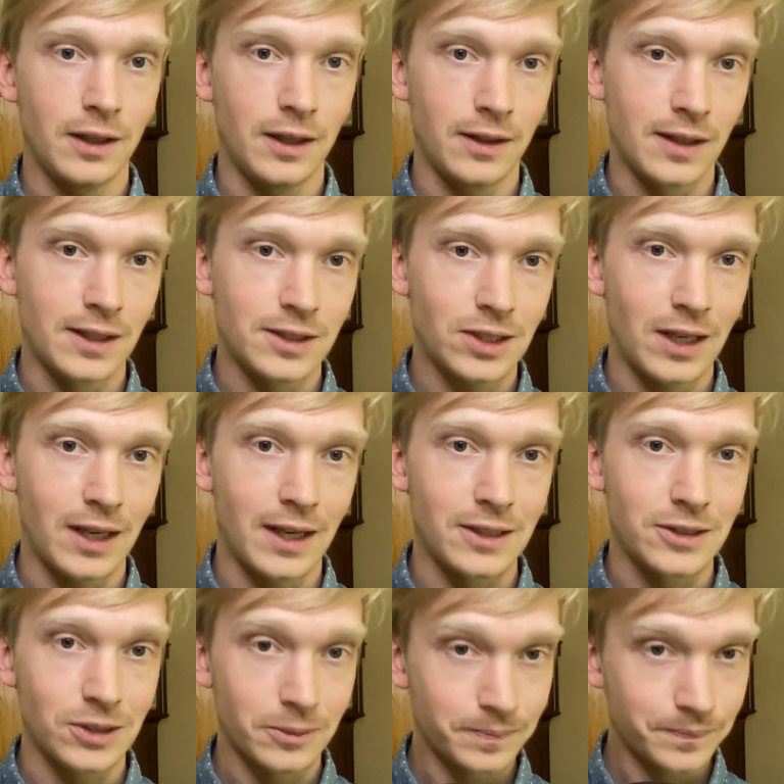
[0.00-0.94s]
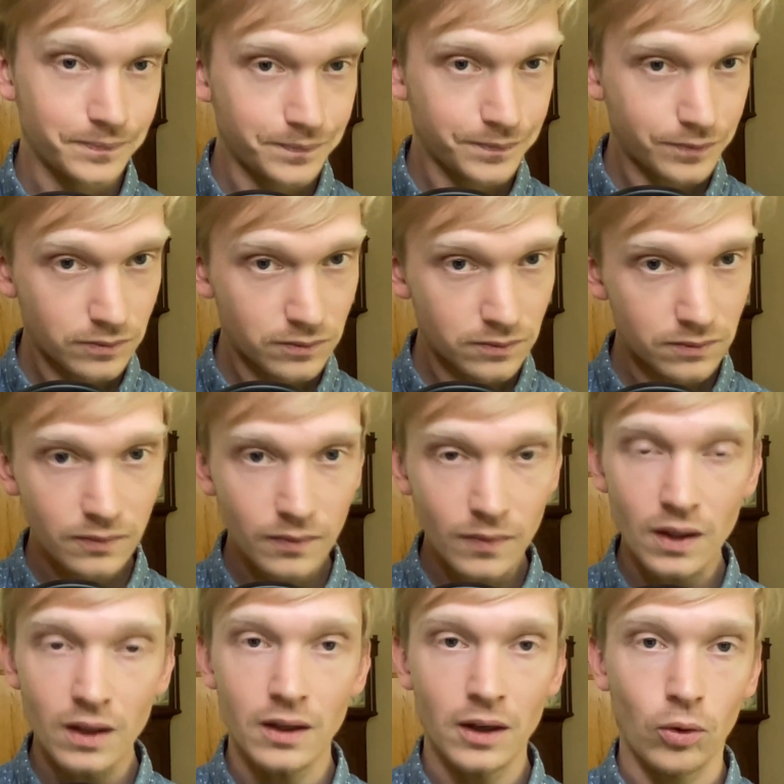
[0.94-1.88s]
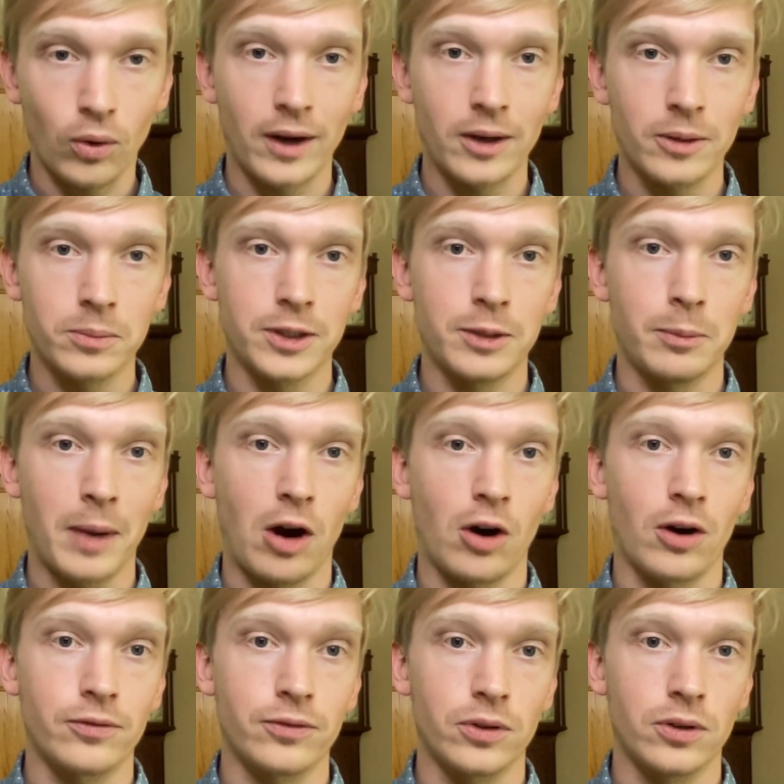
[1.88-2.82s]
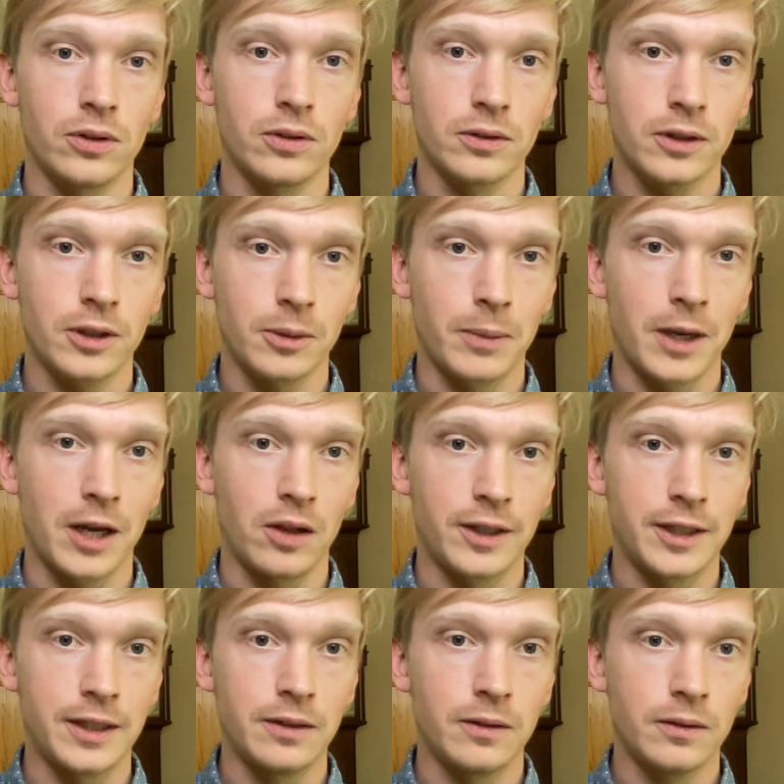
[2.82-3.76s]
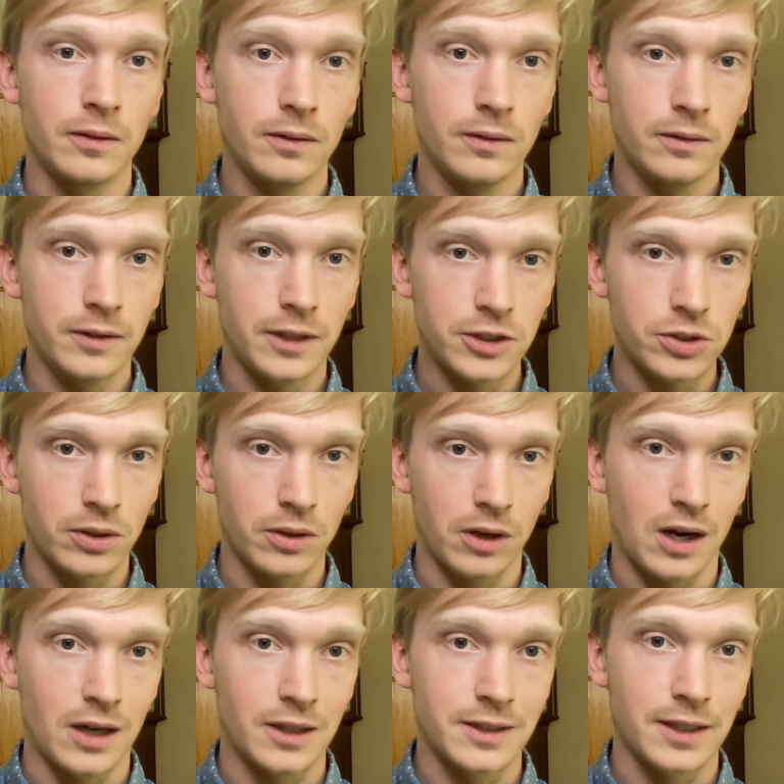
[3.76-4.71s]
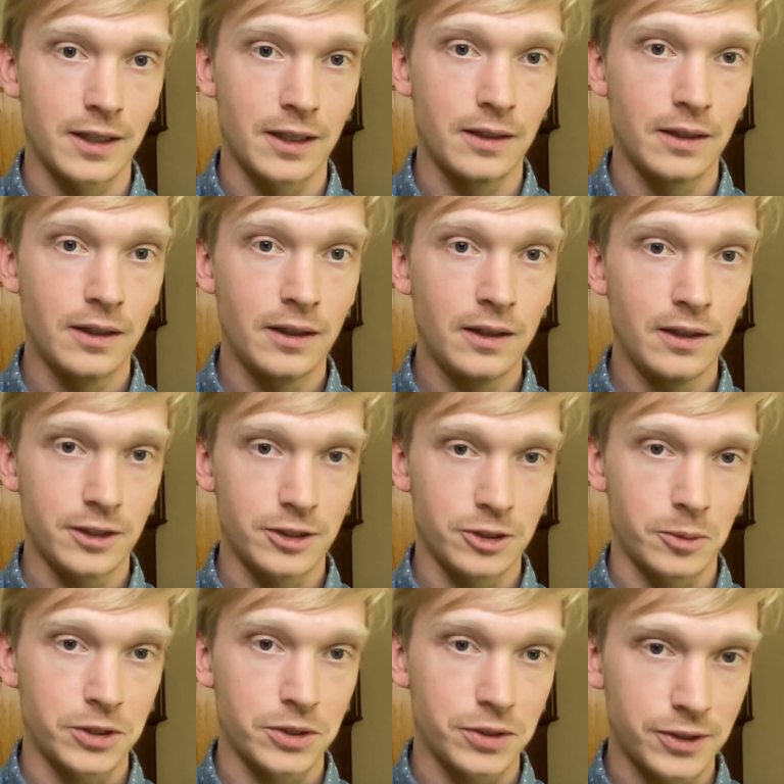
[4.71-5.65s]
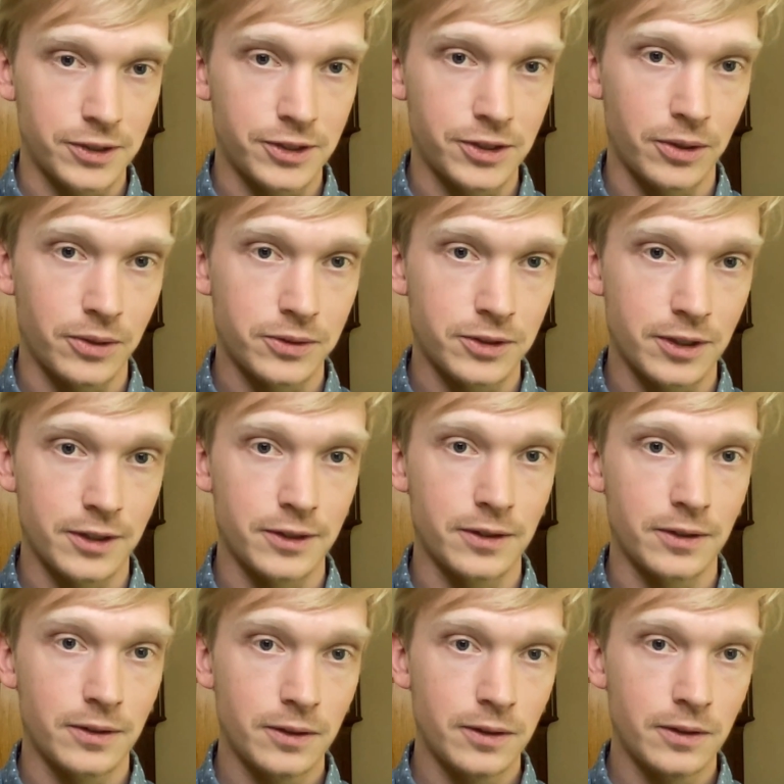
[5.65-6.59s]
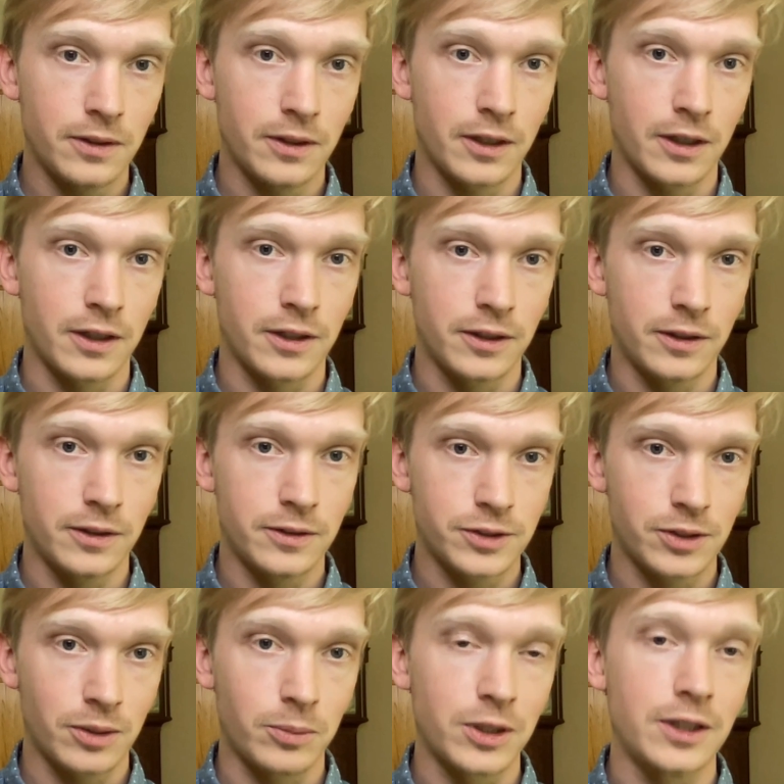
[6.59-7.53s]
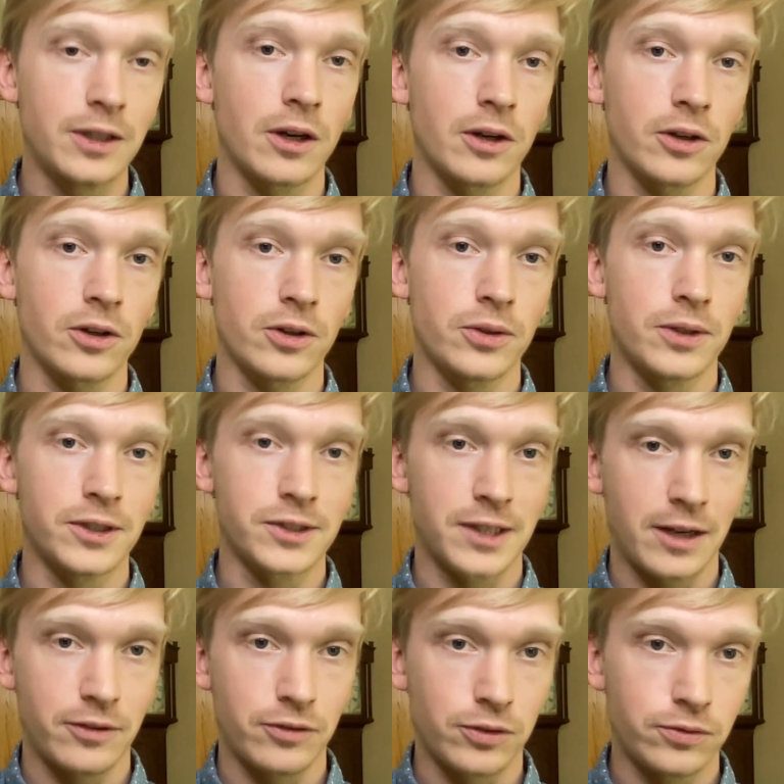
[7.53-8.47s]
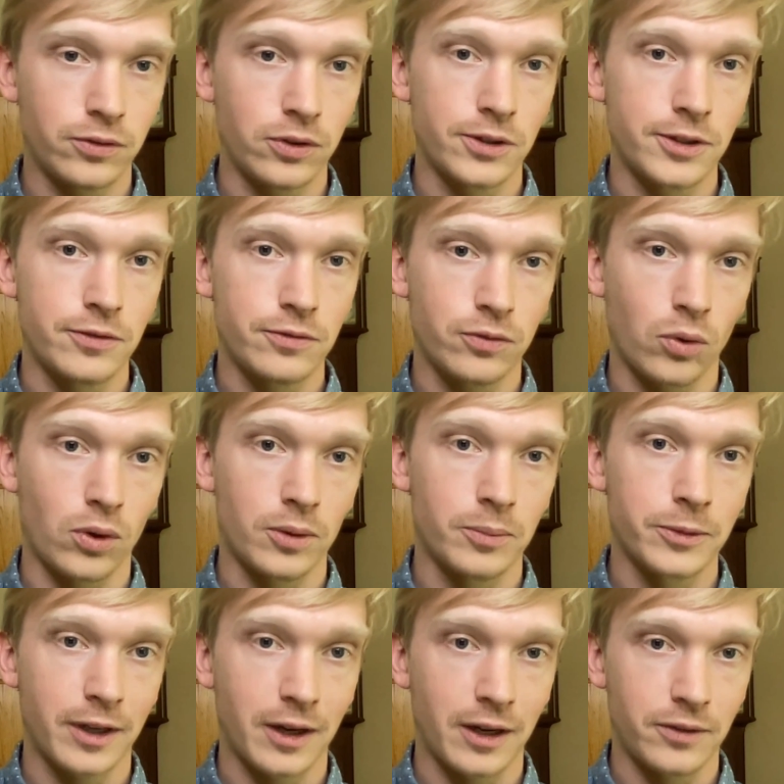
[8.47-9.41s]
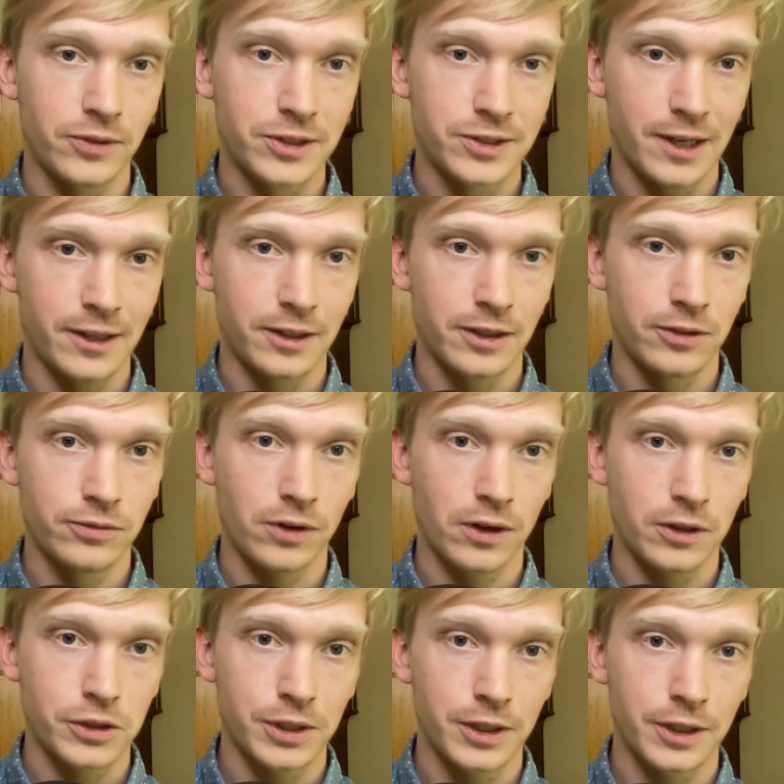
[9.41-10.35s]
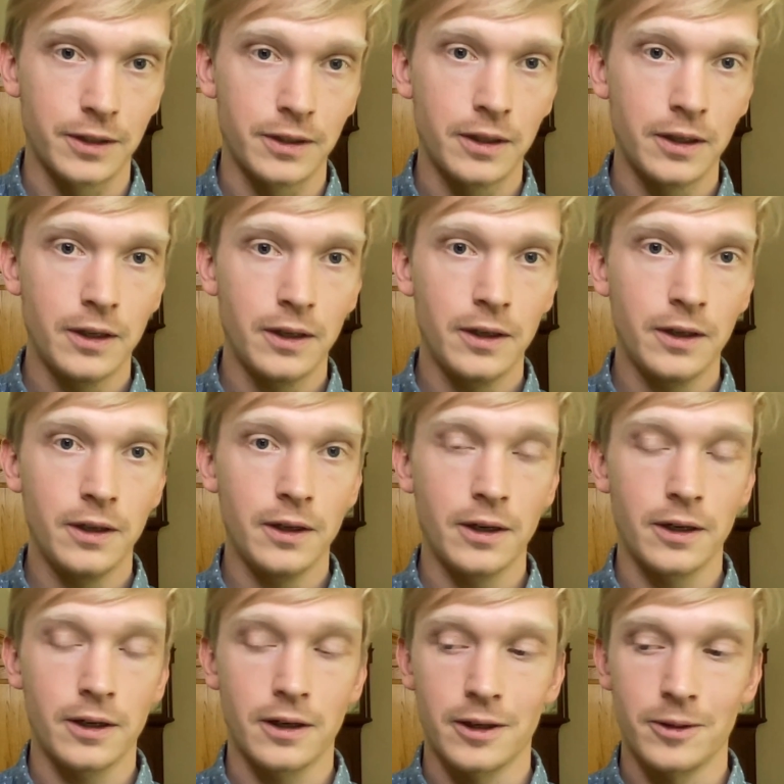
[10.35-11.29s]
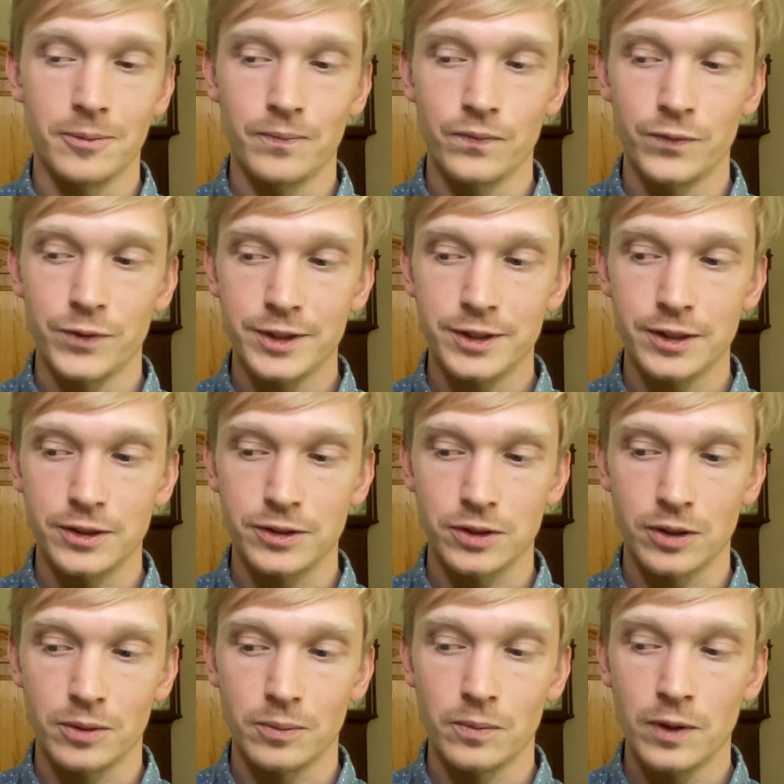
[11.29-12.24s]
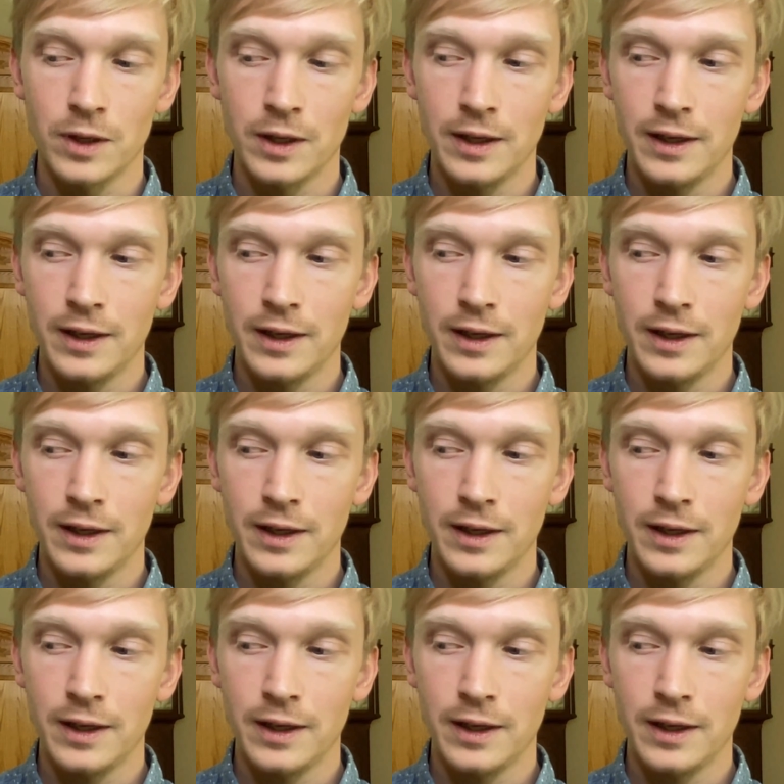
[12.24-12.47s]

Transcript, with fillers: In this case, incredibly powerful, compelling digital content, especially so to uh, somebody younger who doesn't have a fully formed kind of executive function um, system.